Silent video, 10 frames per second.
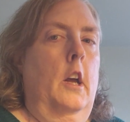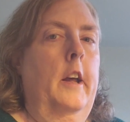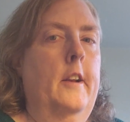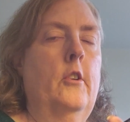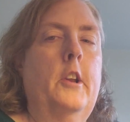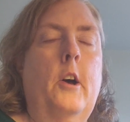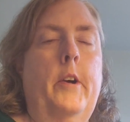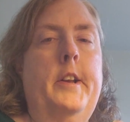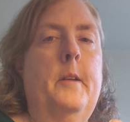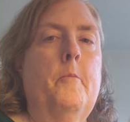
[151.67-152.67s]
I don't know.
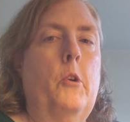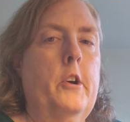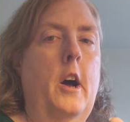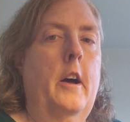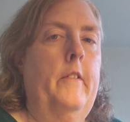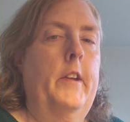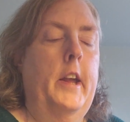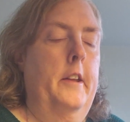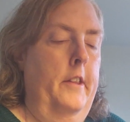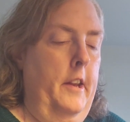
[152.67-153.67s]
I need more coffee,
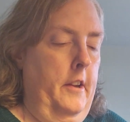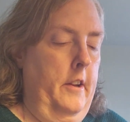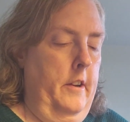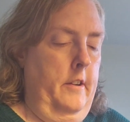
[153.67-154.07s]
I think.